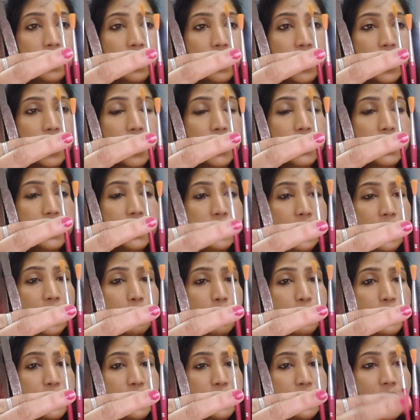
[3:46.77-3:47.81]
as
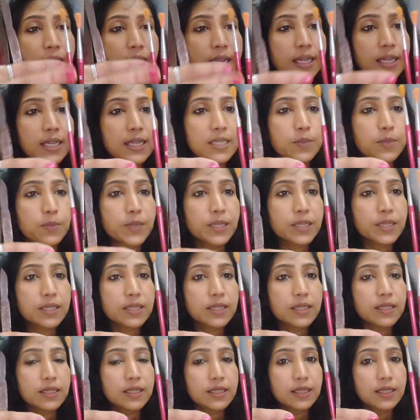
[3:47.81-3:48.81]
capital I is present,